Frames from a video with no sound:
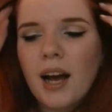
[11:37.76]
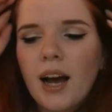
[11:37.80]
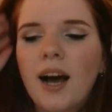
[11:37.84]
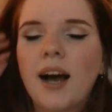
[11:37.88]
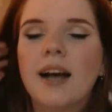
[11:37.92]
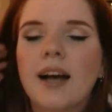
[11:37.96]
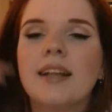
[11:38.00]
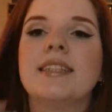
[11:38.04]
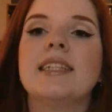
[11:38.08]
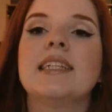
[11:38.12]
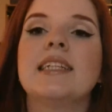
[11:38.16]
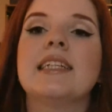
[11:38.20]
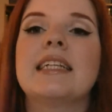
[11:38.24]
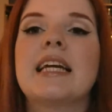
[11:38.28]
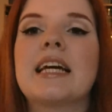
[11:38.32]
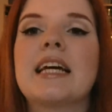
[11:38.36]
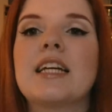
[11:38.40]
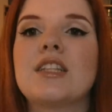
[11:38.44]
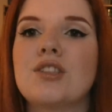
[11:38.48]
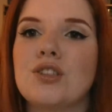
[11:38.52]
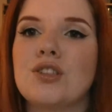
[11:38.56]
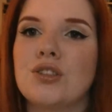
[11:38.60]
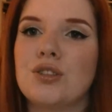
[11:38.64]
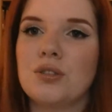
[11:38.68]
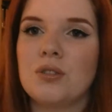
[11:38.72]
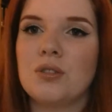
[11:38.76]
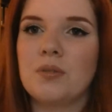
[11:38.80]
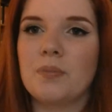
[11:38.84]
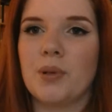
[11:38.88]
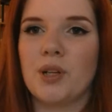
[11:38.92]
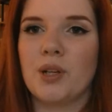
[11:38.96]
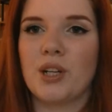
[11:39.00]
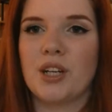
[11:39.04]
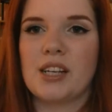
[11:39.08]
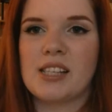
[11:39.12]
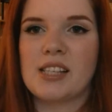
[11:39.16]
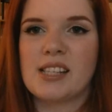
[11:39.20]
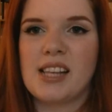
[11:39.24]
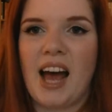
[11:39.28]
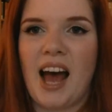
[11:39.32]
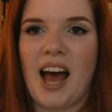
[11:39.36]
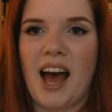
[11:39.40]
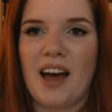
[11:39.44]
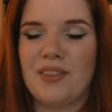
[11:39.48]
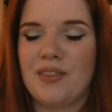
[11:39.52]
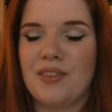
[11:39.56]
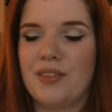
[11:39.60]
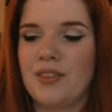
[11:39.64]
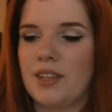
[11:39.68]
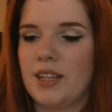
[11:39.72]
I did get two books
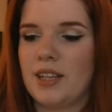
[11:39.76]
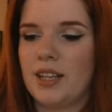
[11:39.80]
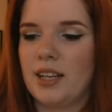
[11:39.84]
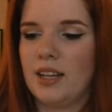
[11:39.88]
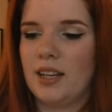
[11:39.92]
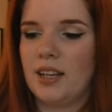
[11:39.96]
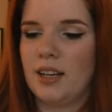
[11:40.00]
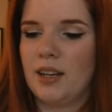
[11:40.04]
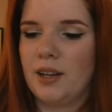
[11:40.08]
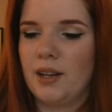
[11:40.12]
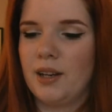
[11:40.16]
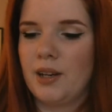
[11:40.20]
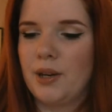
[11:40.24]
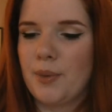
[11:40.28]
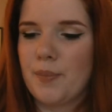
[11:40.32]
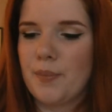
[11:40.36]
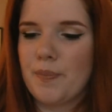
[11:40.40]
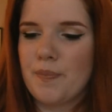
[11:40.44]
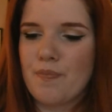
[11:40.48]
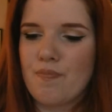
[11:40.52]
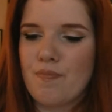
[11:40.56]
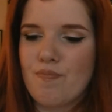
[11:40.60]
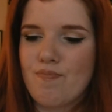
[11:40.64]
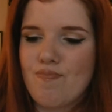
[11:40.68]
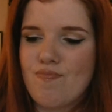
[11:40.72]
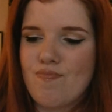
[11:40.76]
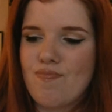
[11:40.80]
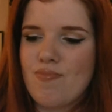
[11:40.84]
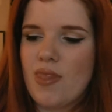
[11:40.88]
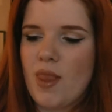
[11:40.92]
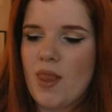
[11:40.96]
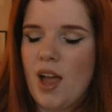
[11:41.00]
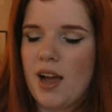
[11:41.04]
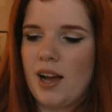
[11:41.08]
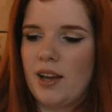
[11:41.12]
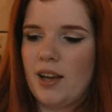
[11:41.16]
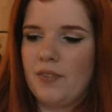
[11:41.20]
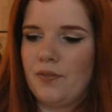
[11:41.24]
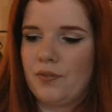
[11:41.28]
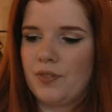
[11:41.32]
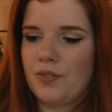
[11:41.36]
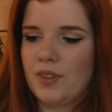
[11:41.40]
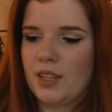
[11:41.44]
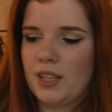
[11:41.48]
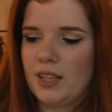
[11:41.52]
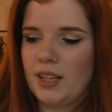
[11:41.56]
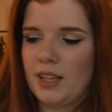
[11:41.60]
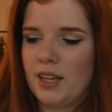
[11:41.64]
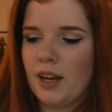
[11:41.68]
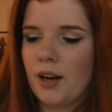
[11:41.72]
at the at
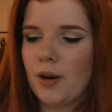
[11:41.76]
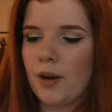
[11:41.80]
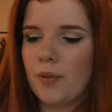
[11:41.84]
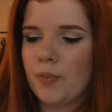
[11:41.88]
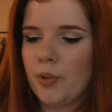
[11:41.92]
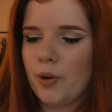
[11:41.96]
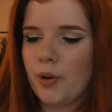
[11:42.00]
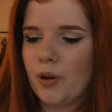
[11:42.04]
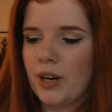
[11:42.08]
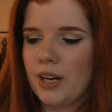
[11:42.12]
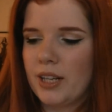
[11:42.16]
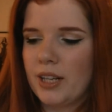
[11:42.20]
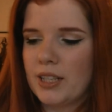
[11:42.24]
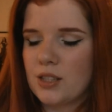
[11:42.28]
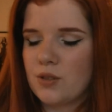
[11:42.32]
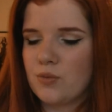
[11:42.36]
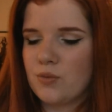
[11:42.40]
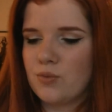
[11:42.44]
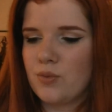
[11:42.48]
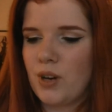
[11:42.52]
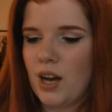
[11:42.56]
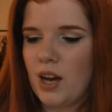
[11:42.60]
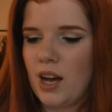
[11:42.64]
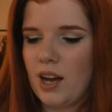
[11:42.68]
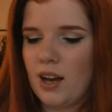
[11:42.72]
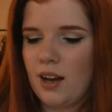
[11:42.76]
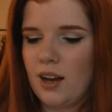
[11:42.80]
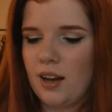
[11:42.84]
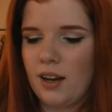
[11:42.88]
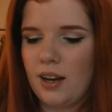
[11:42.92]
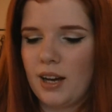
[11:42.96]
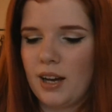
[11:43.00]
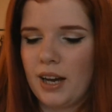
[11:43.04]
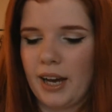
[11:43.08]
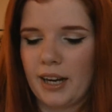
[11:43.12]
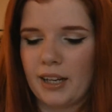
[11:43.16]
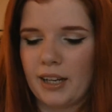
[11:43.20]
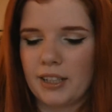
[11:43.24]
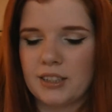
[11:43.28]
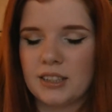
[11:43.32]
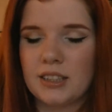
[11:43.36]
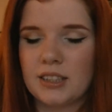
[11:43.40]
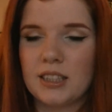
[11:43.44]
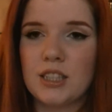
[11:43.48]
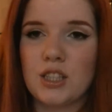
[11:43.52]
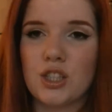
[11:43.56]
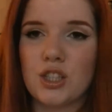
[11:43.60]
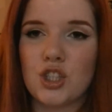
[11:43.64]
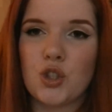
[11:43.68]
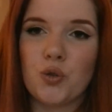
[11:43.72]
the airport as well and
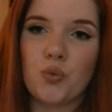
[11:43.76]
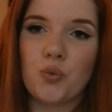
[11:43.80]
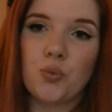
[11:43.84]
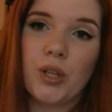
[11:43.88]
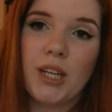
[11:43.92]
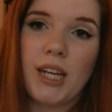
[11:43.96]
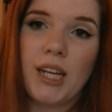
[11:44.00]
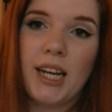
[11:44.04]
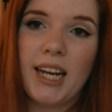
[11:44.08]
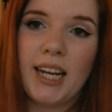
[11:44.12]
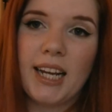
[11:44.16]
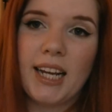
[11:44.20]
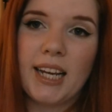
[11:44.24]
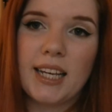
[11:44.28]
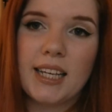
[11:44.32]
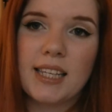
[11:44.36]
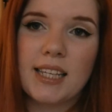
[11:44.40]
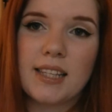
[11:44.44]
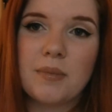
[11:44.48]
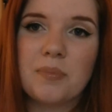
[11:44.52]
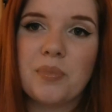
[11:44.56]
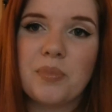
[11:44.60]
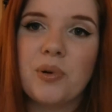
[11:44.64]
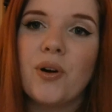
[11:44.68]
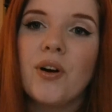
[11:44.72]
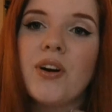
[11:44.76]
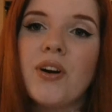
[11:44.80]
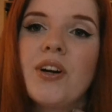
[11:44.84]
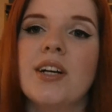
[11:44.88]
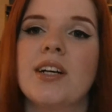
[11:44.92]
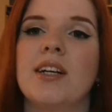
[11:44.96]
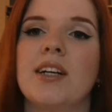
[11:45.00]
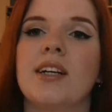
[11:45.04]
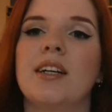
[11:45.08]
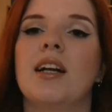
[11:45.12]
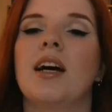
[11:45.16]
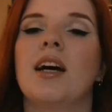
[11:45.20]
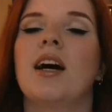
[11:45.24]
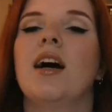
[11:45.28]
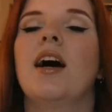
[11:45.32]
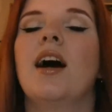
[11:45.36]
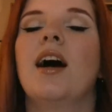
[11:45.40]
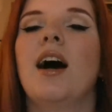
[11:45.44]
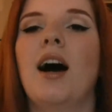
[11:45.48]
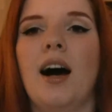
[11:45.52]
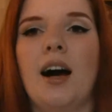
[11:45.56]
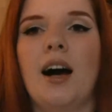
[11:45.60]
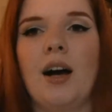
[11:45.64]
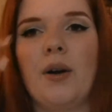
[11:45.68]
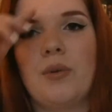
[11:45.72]
since the reading is important
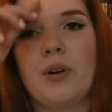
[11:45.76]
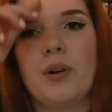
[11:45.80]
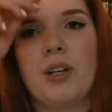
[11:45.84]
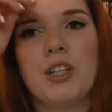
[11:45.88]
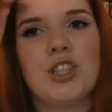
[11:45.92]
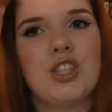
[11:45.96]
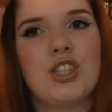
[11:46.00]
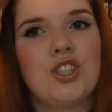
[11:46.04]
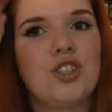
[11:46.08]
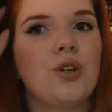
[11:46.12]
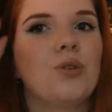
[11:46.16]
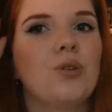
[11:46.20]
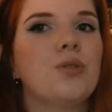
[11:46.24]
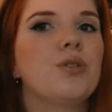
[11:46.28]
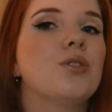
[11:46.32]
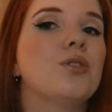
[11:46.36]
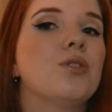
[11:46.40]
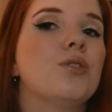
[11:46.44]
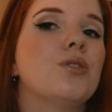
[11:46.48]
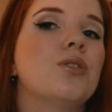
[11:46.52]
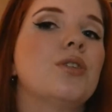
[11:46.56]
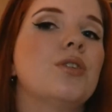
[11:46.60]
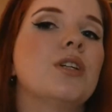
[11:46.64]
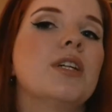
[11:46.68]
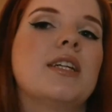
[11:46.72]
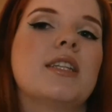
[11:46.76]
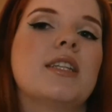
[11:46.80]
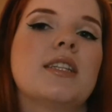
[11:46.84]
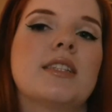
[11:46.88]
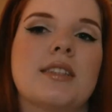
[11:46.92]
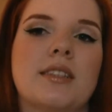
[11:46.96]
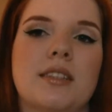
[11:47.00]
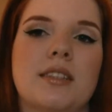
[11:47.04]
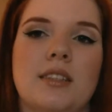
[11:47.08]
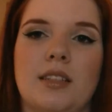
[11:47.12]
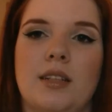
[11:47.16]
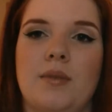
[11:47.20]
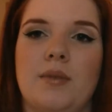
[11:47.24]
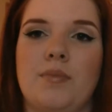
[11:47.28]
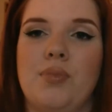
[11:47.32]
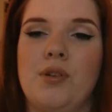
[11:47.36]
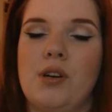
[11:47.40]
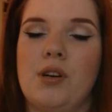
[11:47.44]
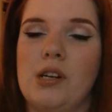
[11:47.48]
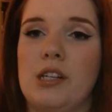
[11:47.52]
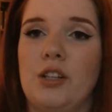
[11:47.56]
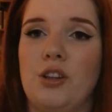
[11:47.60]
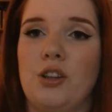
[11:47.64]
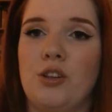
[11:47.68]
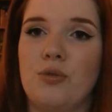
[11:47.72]
I want to show you it's
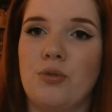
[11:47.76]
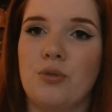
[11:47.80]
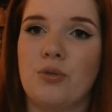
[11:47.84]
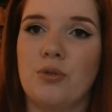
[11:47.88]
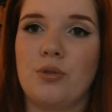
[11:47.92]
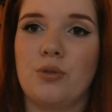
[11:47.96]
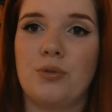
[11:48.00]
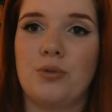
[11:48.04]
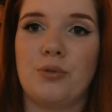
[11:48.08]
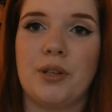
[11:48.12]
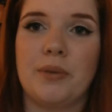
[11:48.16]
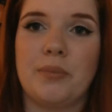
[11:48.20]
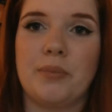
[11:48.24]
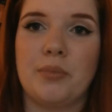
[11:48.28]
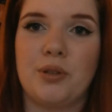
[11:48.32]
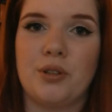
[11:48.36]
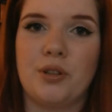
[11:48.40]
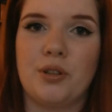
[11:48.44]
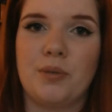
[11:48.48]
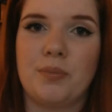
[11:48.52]
important to read